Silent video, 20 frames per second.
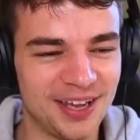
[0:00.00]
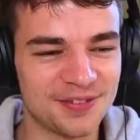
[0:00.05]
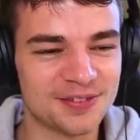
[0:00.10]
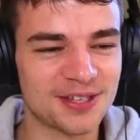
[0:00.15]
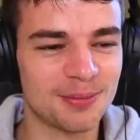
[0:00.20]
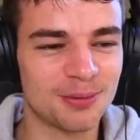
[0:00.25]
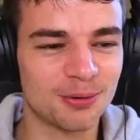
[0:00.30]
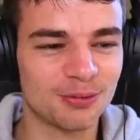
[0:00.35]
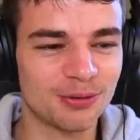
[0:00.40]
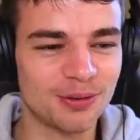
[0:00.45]
If
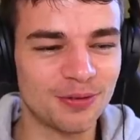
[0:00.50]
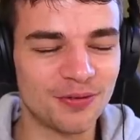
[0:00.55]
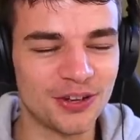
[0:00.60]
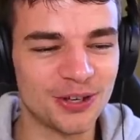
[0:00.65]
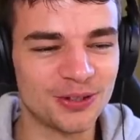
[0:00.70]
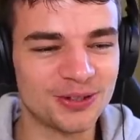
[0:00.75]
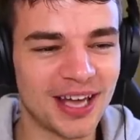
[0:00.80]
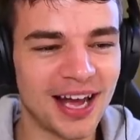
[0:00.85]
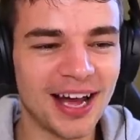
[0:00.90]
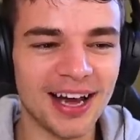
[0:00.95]
someone
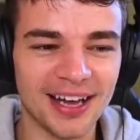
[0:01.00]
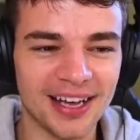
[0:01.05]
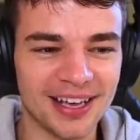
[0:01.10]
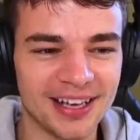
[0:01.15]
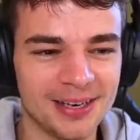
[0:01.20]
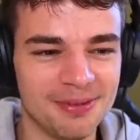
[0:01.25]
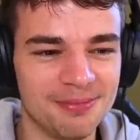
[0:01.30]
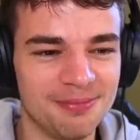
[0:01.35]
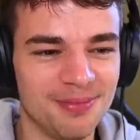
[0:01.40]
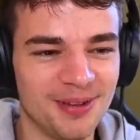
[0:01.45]
revealed that
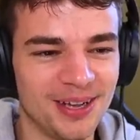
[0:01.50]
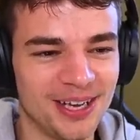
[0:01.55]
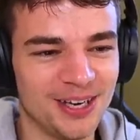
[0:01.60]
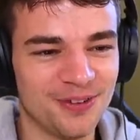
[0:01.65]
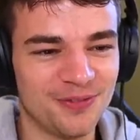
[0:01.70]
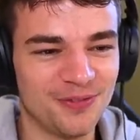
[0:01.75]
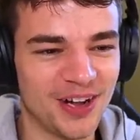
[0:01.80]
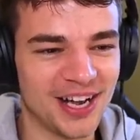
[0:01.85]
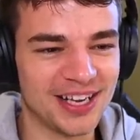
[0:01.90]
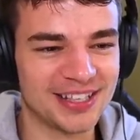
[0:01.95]
in a
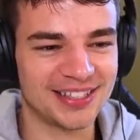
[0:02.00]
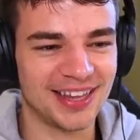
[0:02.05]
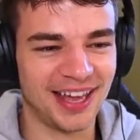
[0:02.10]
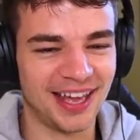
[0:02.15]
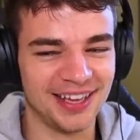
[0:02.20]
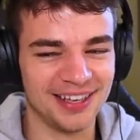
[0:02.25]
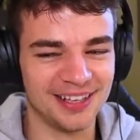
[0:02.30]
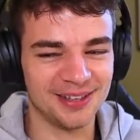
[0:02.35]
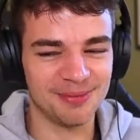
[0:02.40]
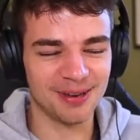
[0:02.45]
first
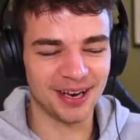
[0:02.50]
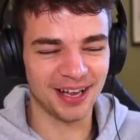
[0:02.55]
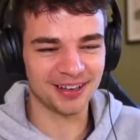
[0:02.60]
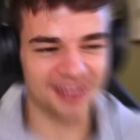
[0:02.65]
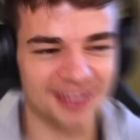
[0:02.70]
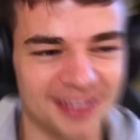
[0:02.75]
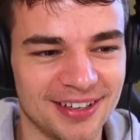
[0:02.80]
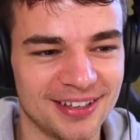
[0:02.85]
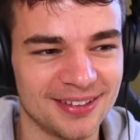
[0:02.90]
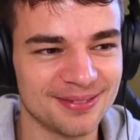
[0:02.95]
date, you'd be like,
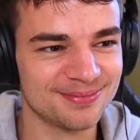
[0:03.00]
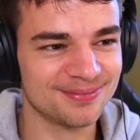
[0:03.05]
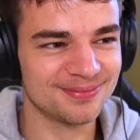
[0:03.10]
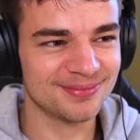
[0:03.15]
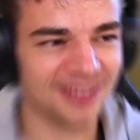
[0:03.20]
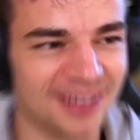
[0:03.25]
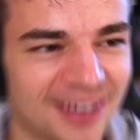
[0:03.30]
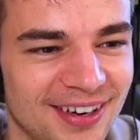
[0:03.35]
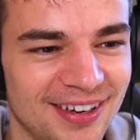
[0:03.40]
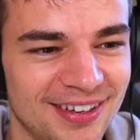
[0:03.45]

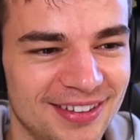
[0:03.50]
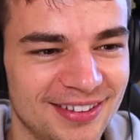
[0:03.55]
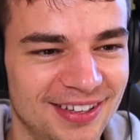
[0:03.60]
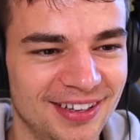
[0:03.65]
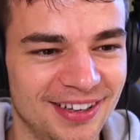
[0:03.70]
alright.